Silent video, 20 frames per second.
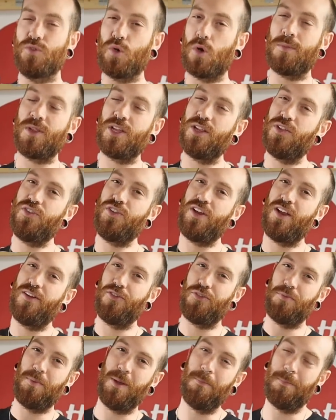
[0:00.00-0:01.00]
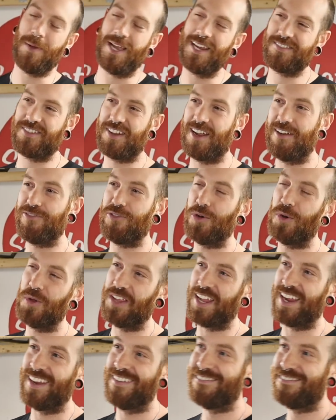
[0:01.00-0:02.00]
Normally the channel is about bike stuff
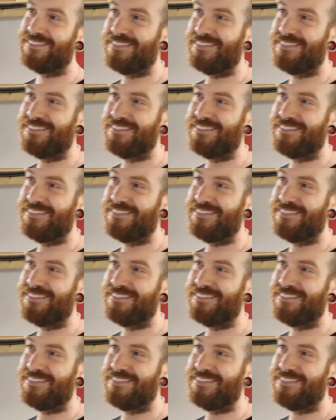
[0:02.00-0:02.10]
only.